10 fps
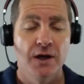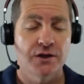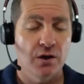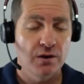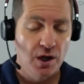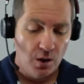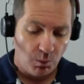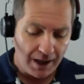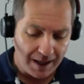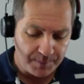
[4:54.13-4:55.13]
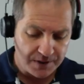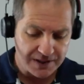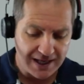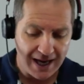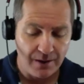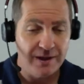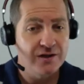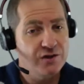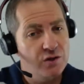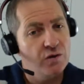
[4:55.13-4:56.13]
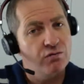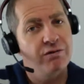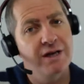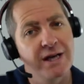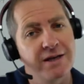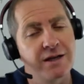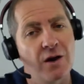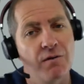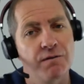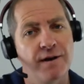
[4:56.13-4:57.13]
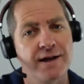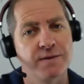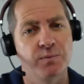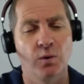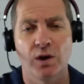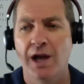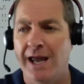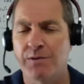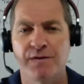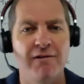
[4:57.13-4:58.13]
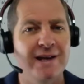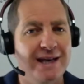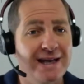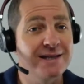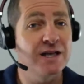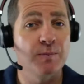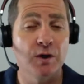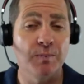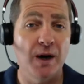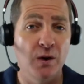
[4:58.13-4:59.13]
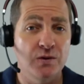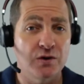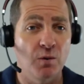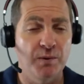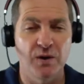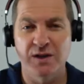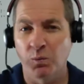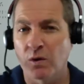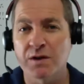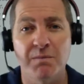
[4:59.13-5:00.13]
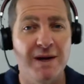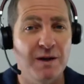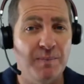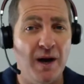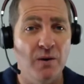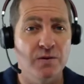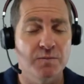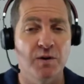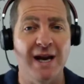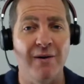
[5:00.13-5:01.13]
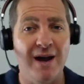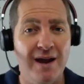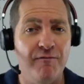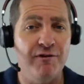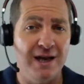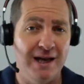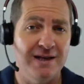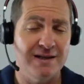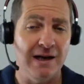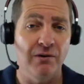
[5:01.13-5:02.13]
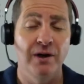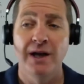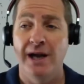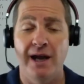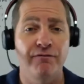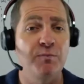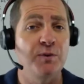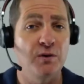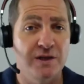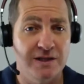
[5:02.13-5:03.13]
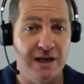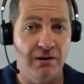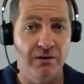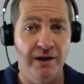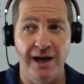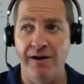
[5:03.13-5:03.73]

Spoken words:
So what happens now is 2-3 years ago in Facebook, it was very easy to put a post on because there wasn't many posts. But now every hair salon, every beauty salon,